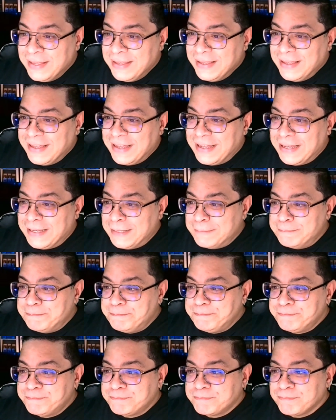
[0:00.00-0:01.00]
uh,
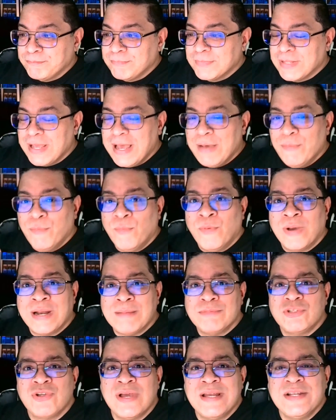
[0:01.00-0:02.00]
what
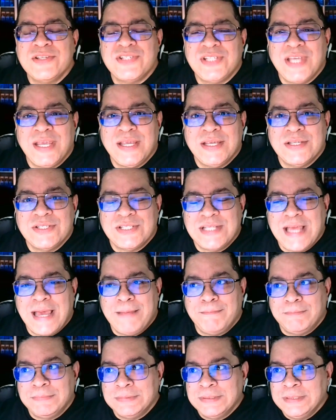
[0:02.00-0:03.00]
I'm trying to say is
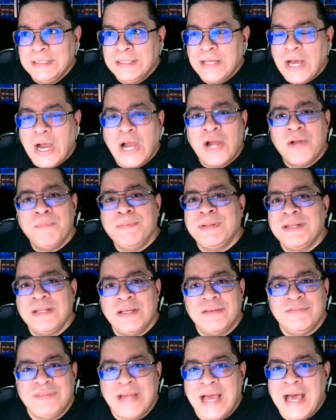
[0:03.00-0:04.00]
that our
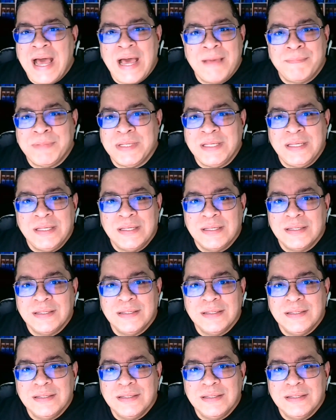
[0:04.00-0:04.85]
beloved hobby